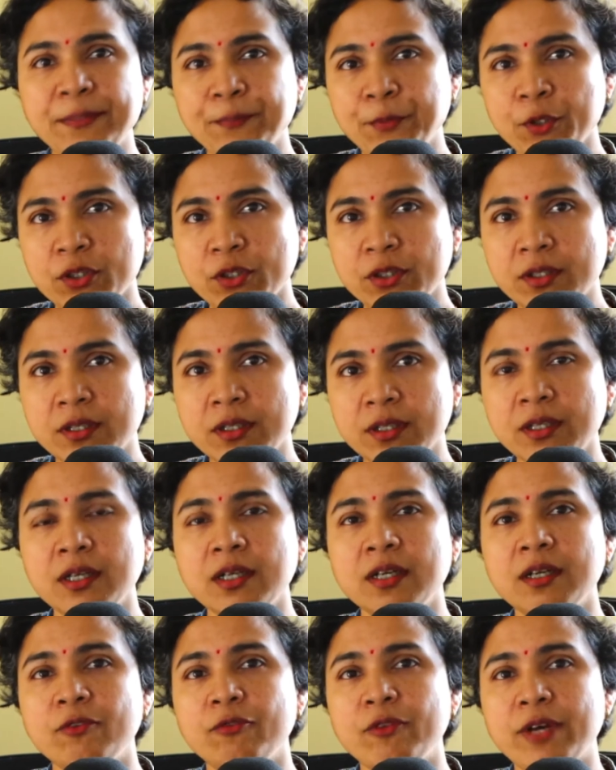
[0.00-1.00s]

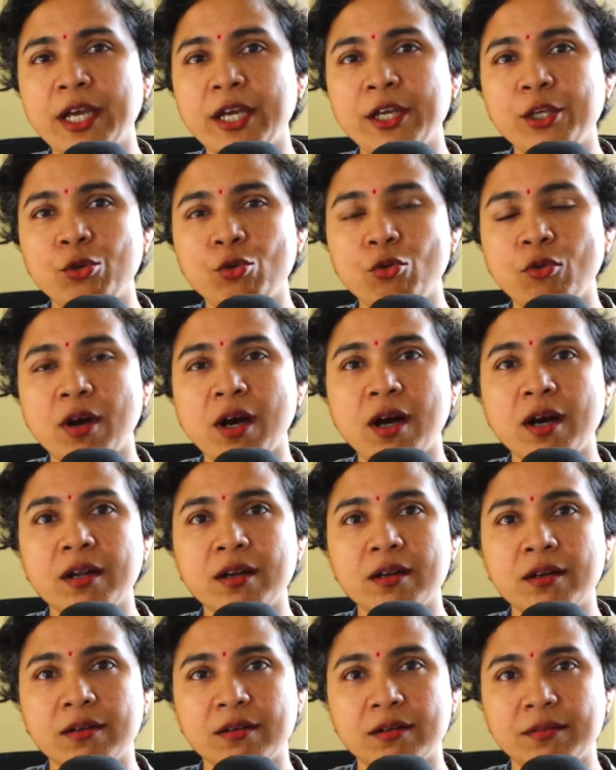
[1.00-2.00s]
ebook where you
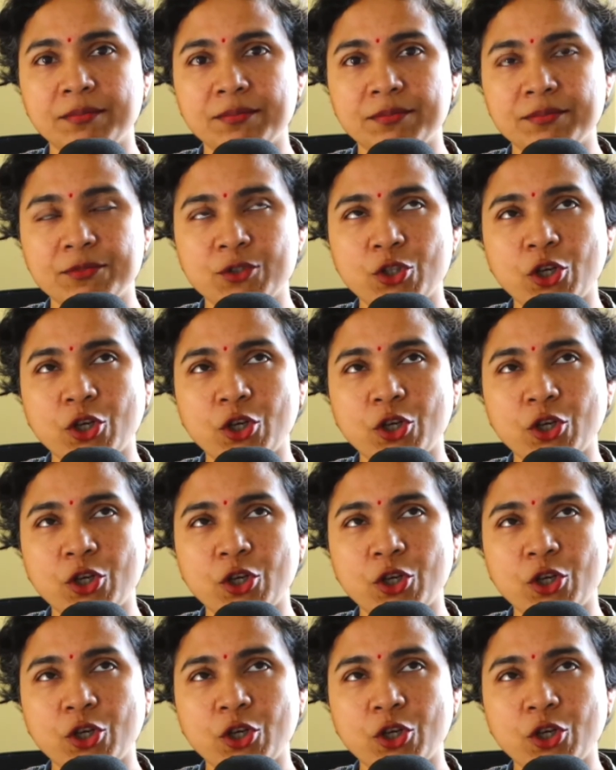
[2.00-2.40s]
are